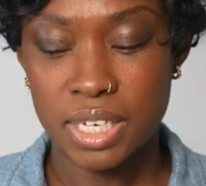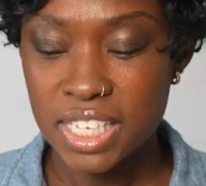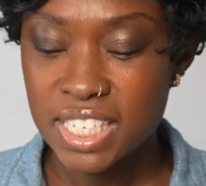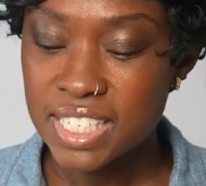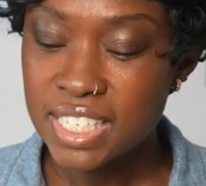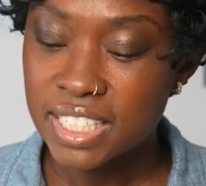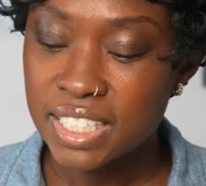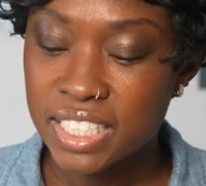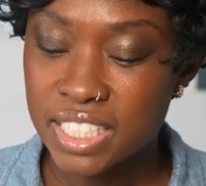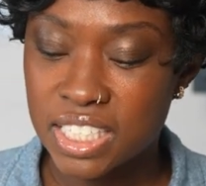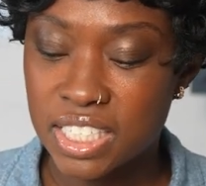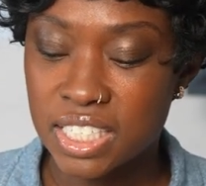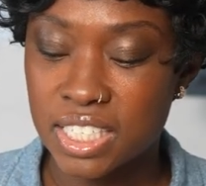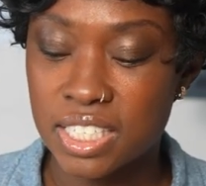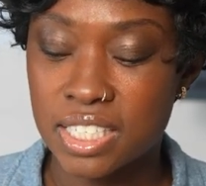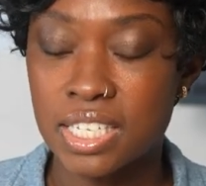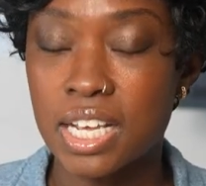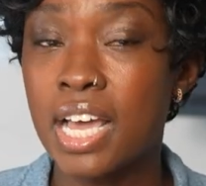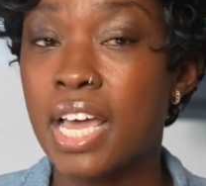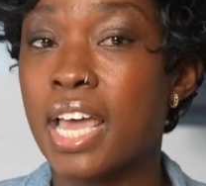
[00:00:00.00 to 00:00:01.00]
It's
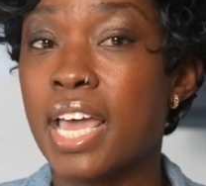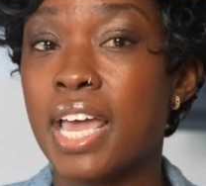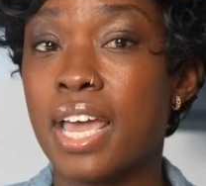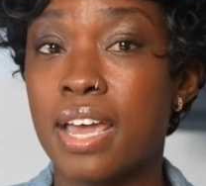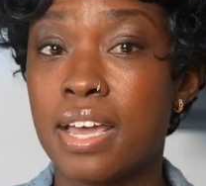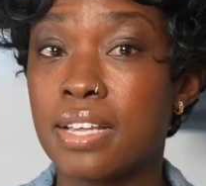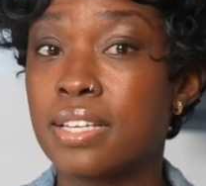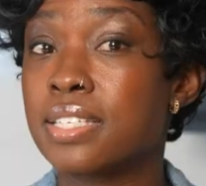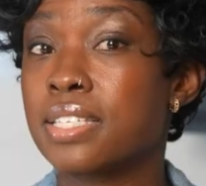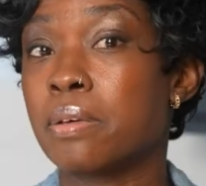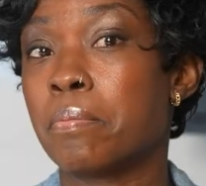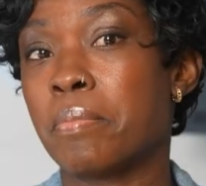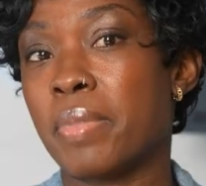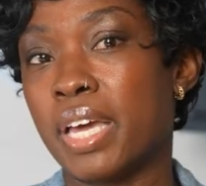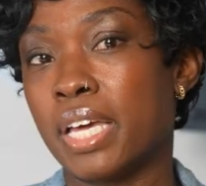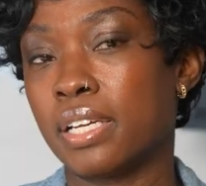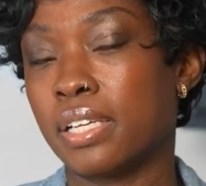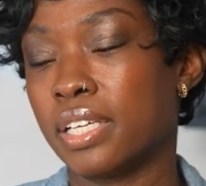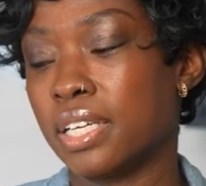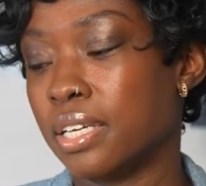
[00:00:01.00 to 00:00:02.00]
delicious. And some
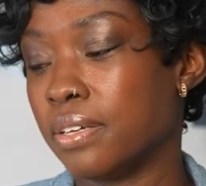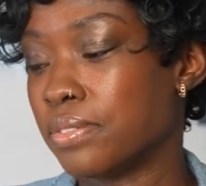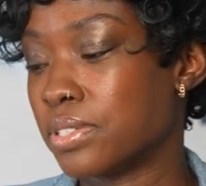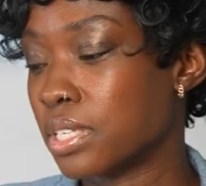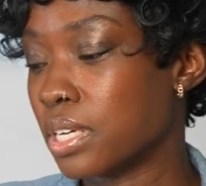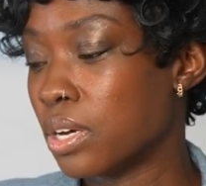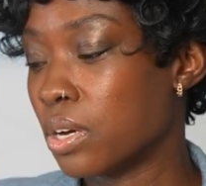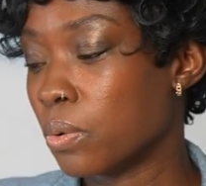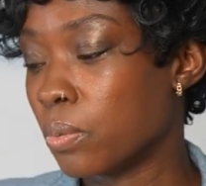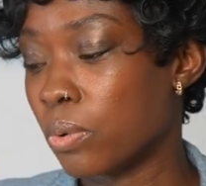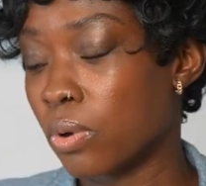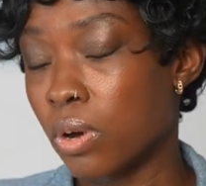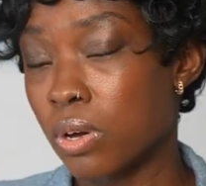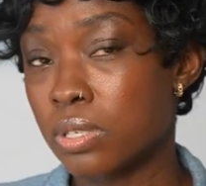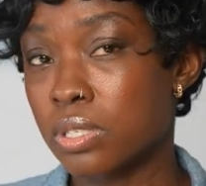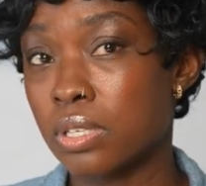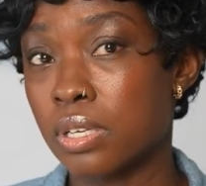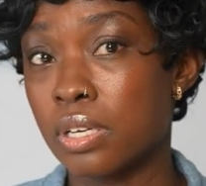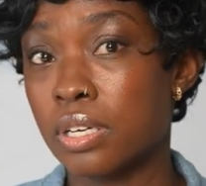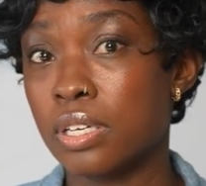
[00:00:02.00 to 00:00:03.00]
bay leaves. We're
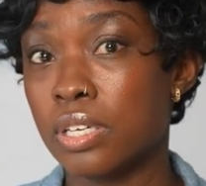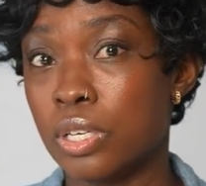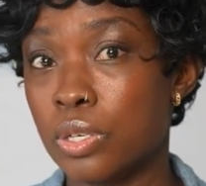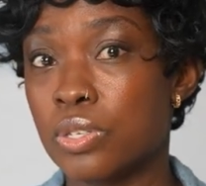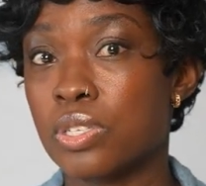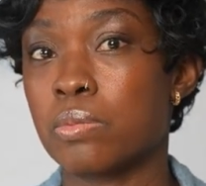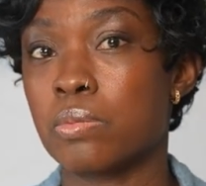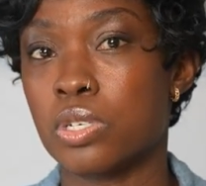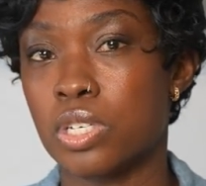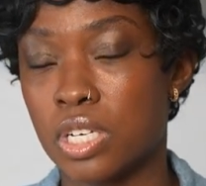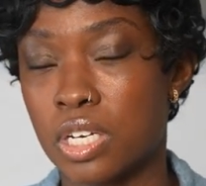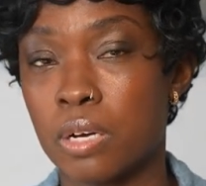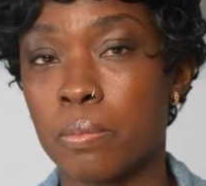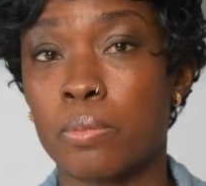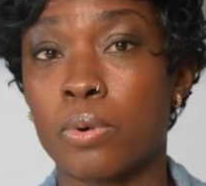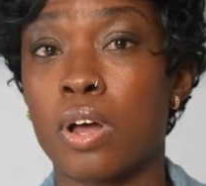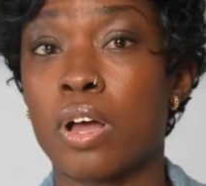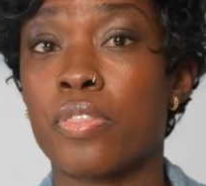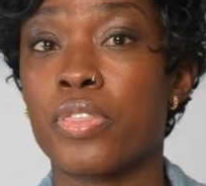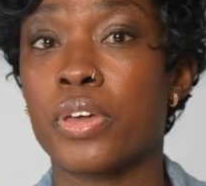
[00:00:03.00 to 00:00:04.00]
also going to use some chicken
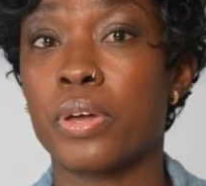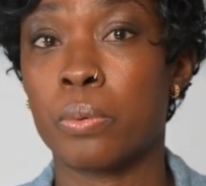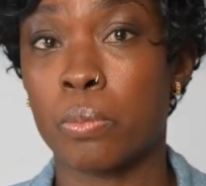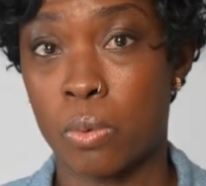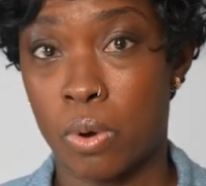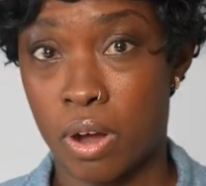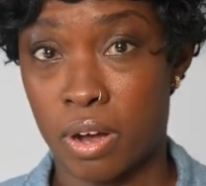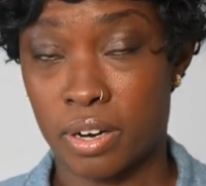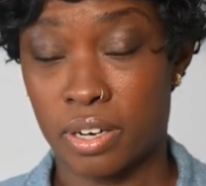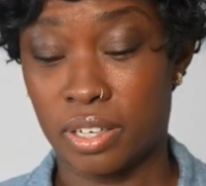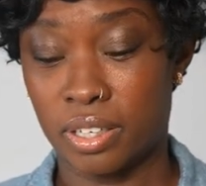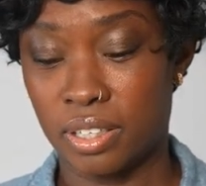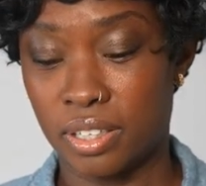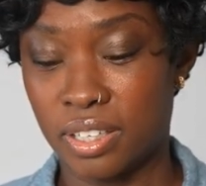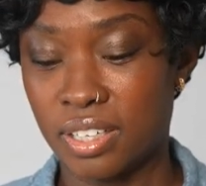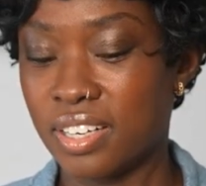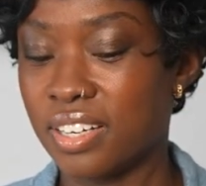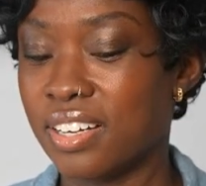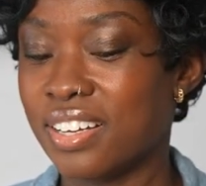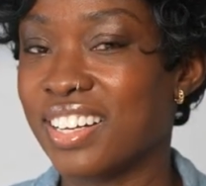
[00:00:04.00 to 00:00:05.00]
broth and water.
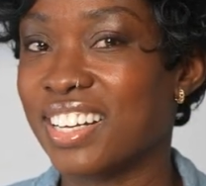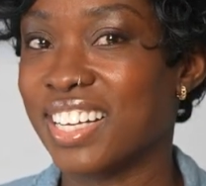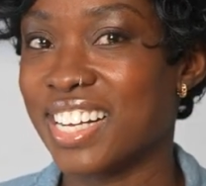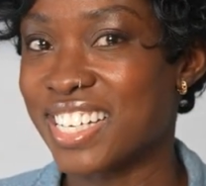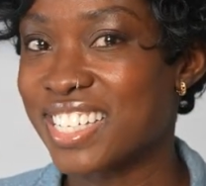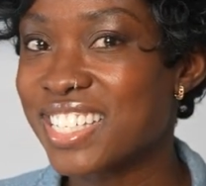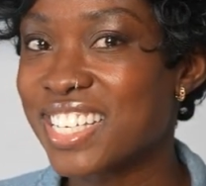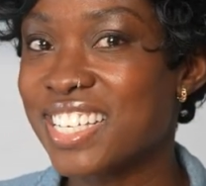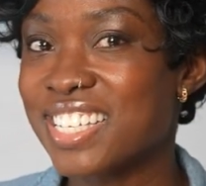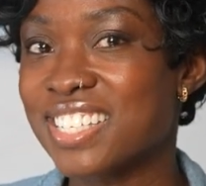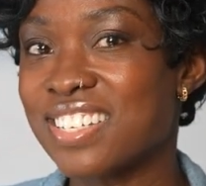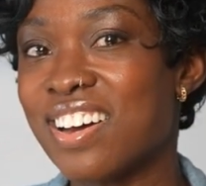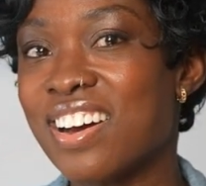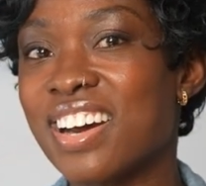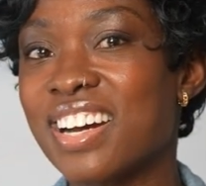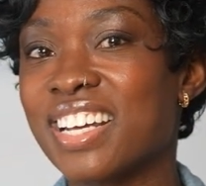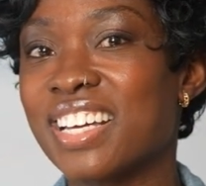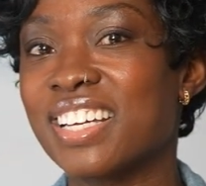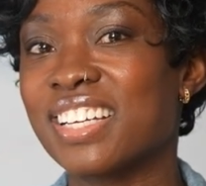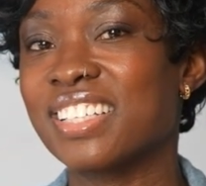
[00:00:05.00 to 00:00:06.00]
Let's get
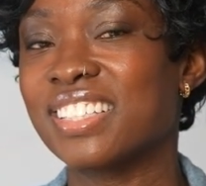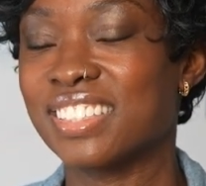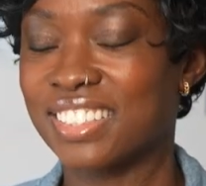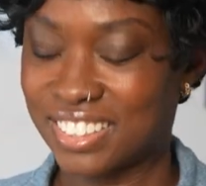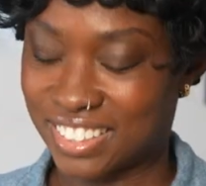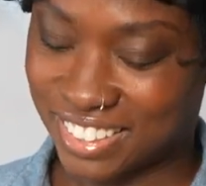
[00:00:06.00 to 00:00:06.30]
started.